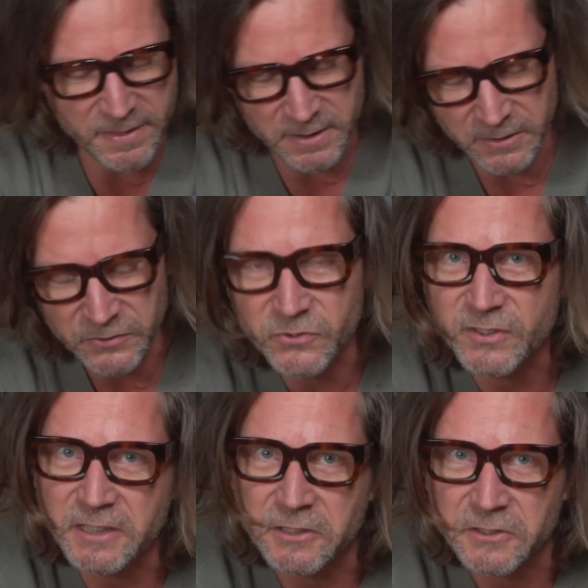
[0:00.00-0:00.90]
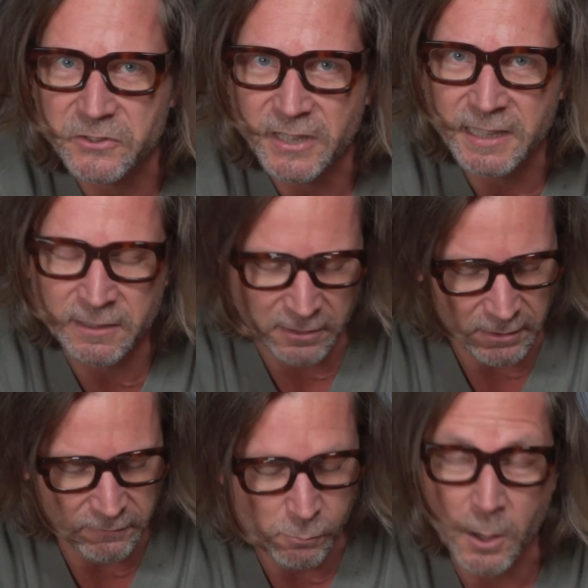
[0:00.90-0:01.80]
a serious hint
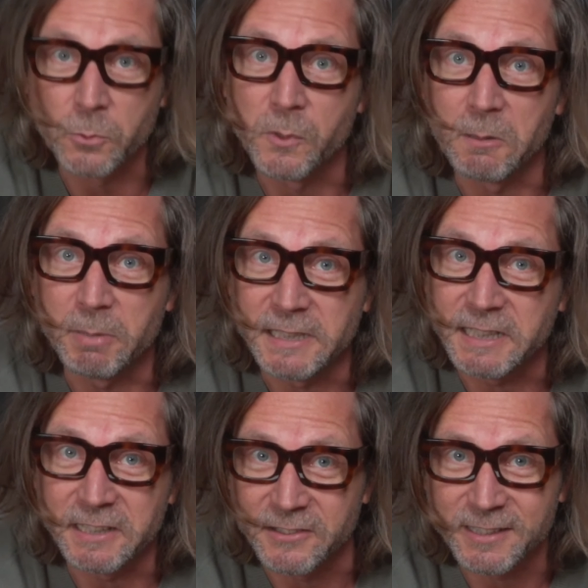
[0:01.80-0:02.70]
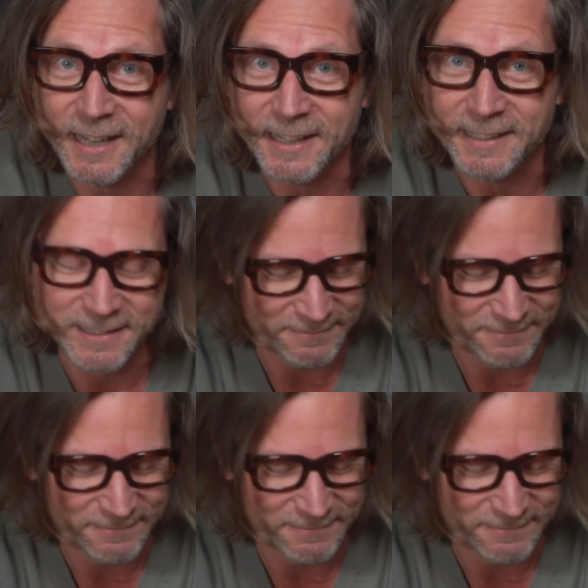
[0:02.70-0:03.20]
of what will be inside.